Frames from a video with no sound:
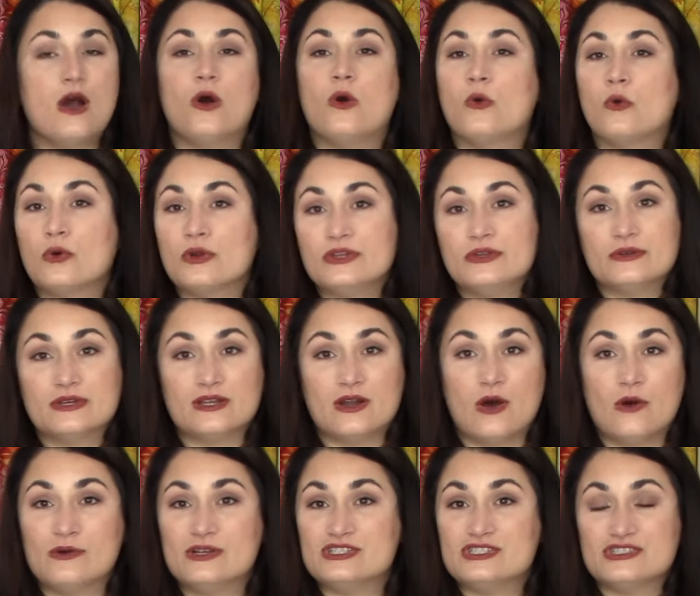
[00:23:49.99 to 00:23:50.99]
or you can
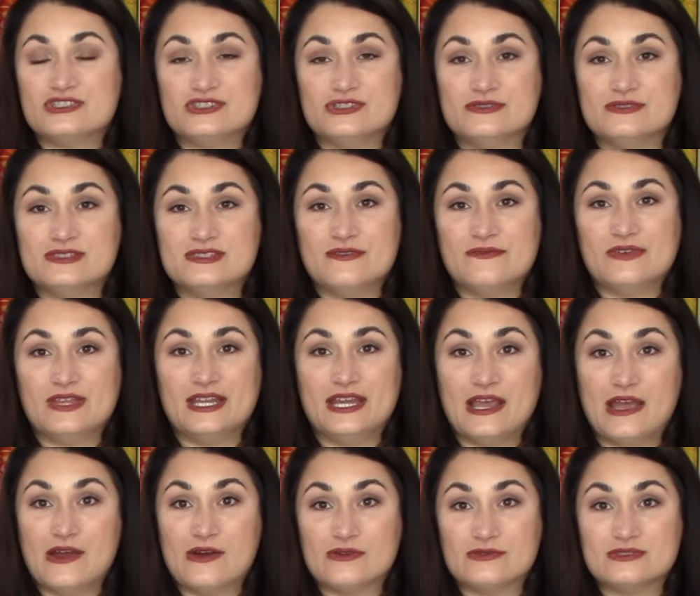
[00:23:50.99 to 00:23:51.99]
always just use the
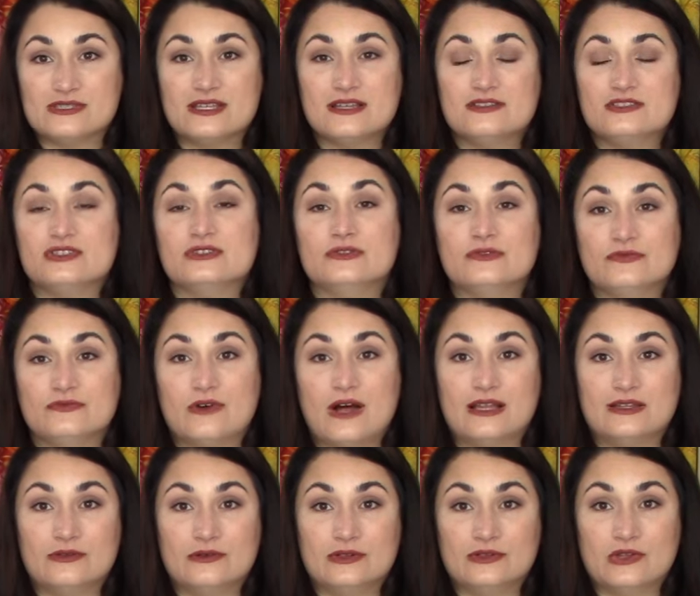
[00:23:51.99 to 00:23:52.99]
videos to
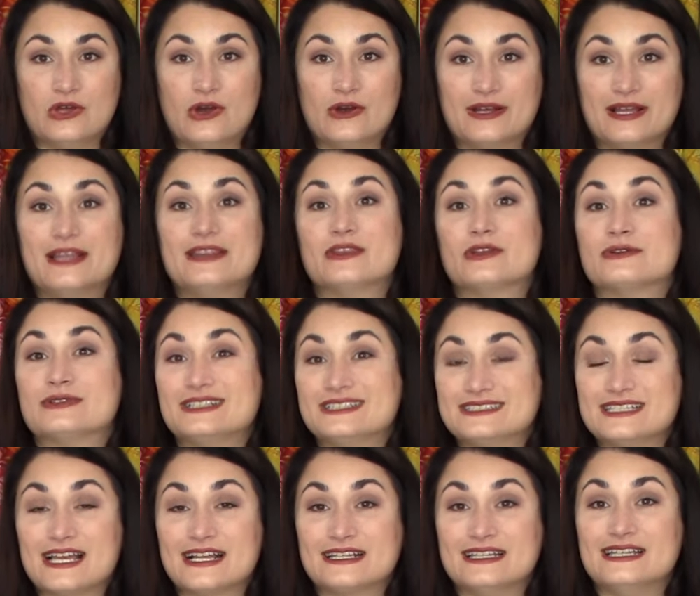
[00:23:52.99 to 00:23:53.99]
follow along and learn the
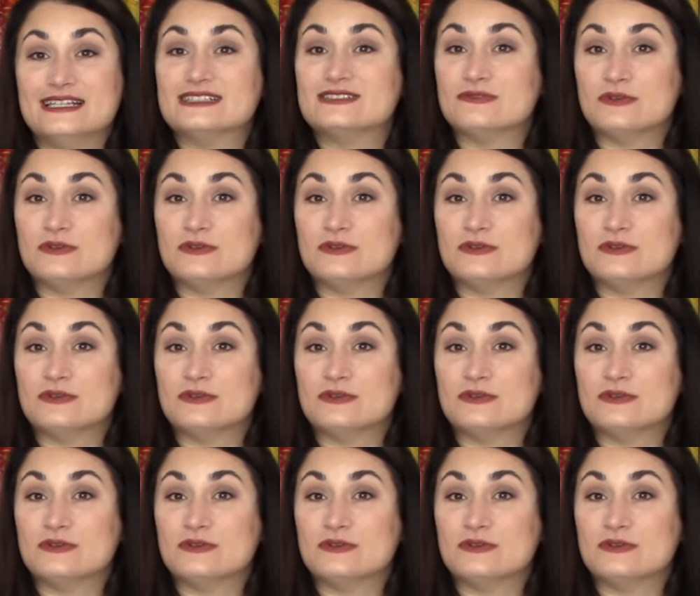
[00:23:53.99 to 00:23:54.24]
techniques